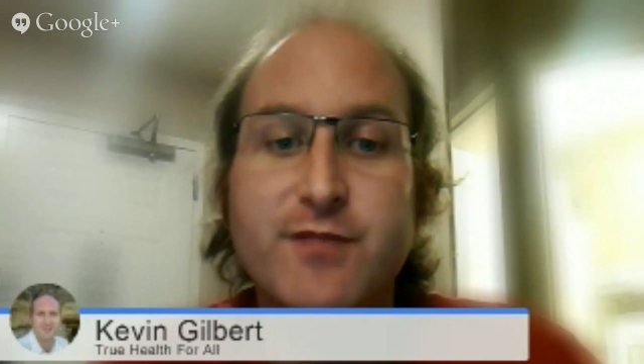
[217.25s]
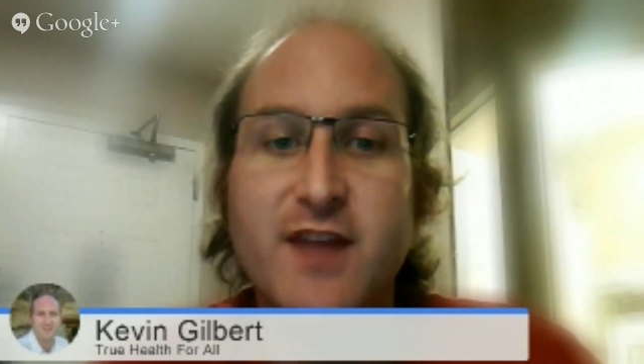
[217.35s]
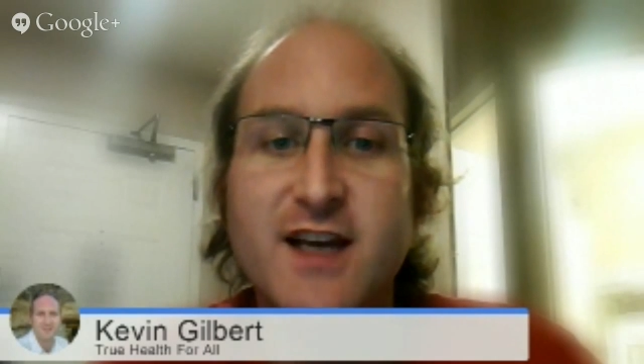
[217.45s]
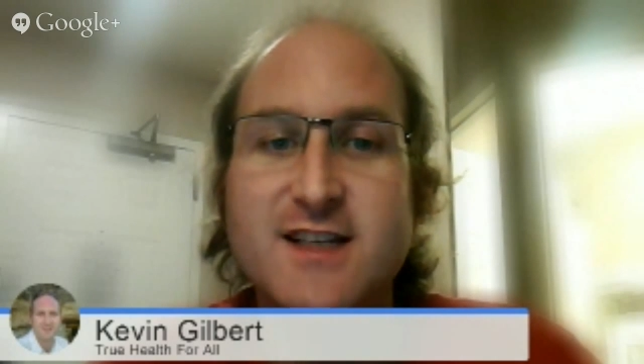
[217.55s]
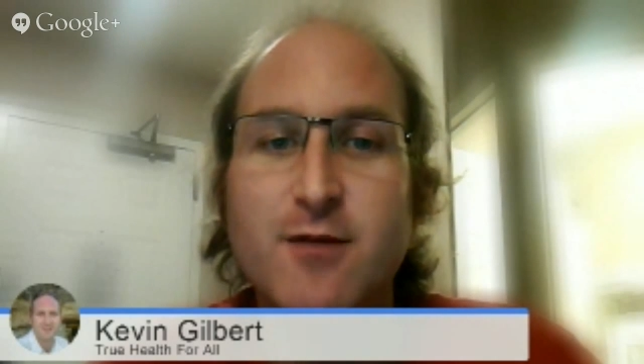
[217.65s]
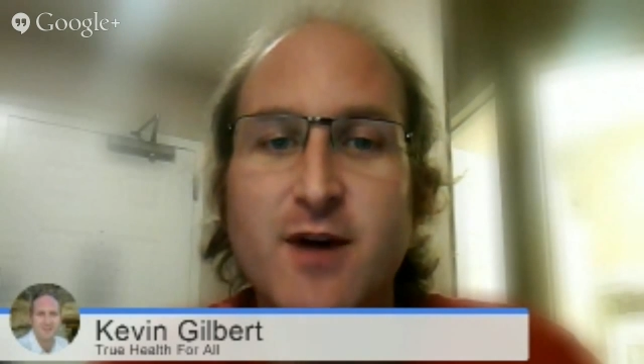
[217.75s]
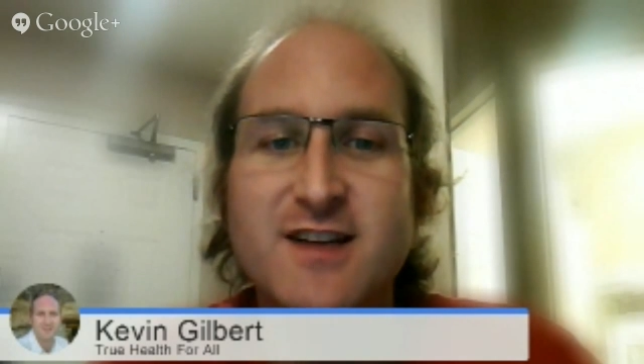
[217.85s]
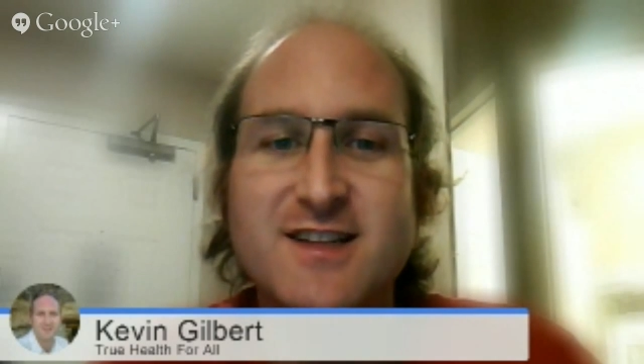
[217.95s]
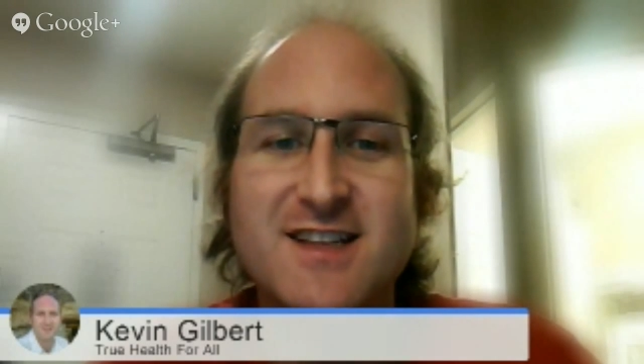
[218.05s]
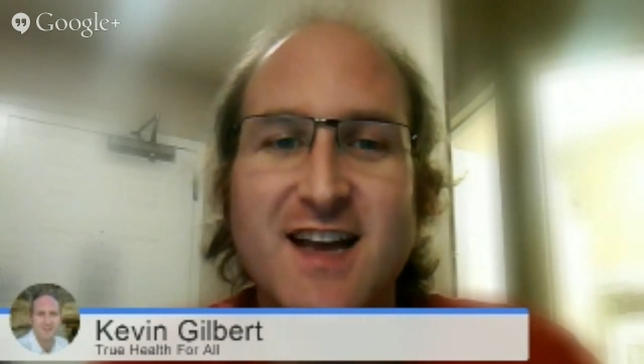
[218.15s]
Thanks so
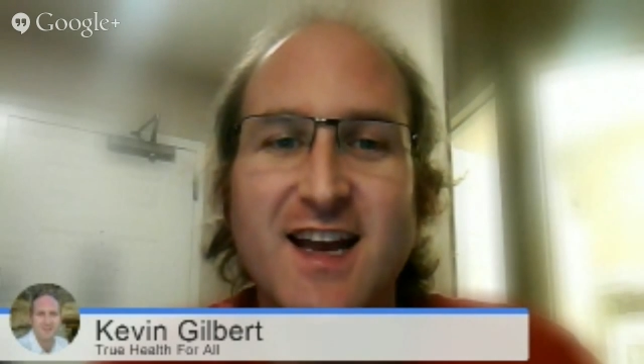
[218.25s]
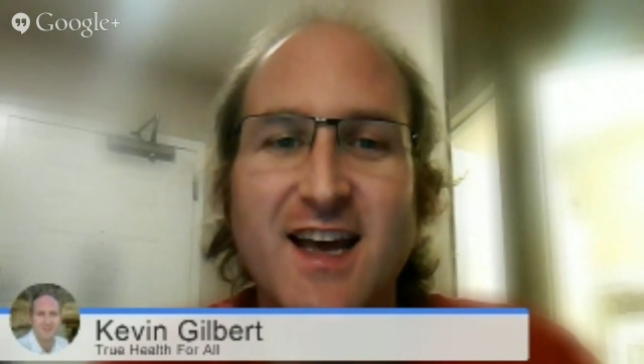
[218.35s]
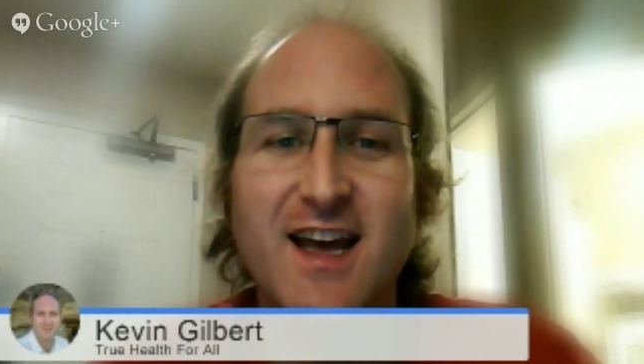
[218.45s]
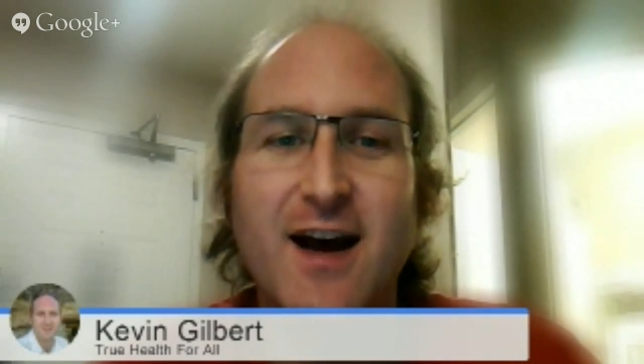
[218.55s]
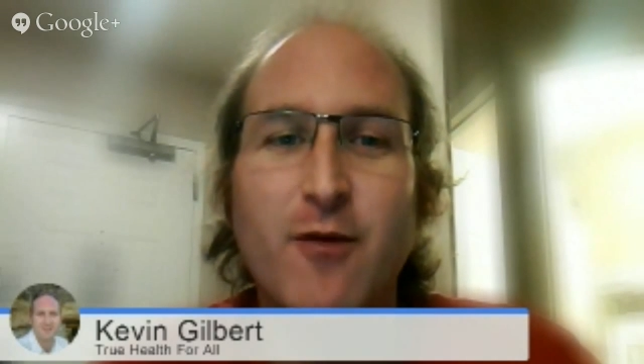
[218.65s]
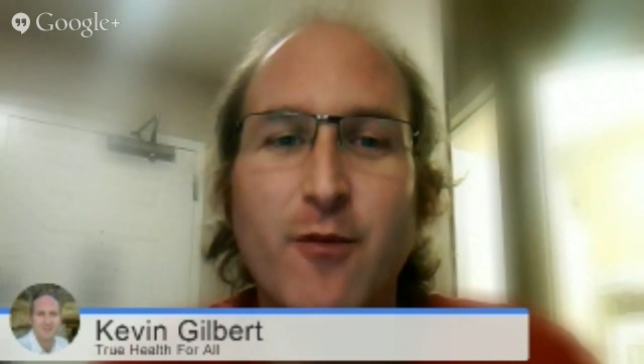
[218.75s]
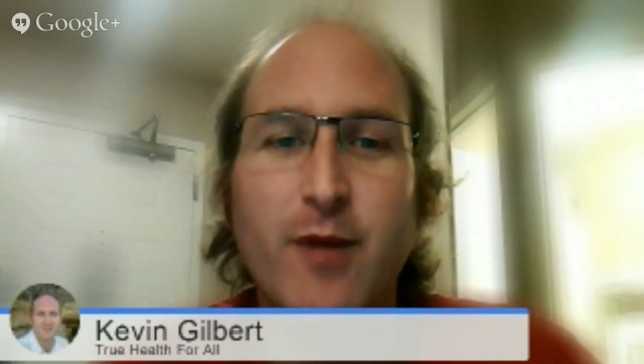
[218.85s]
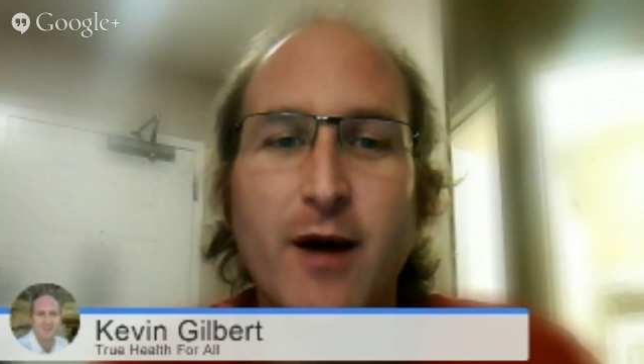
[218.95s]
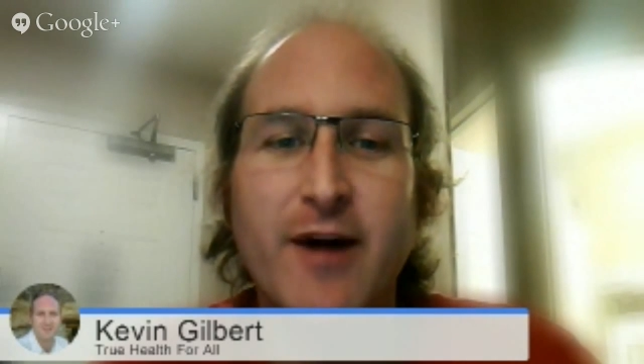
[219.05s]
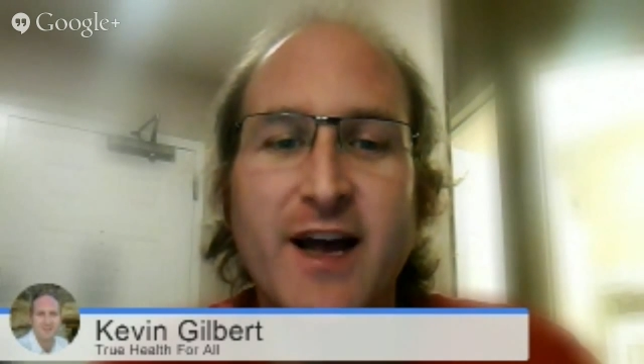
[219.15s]
much. Take care now.
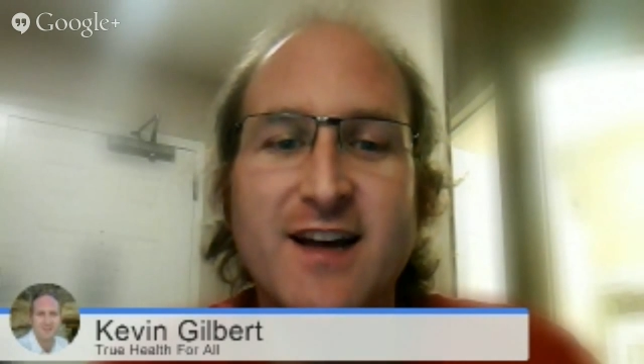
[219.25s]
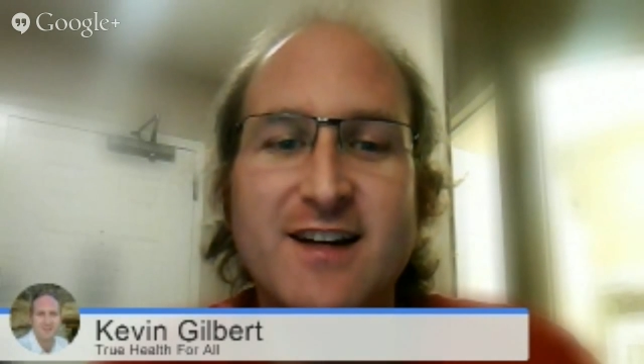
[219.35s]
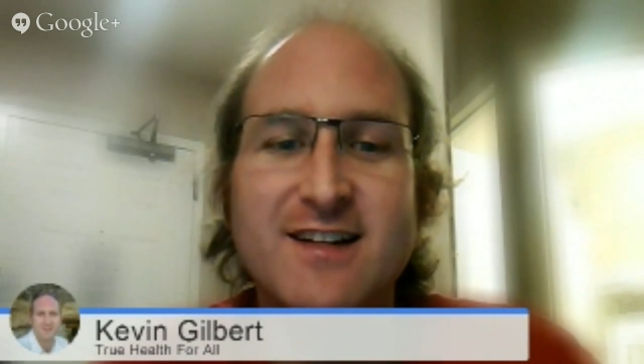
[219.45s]
Bye bye.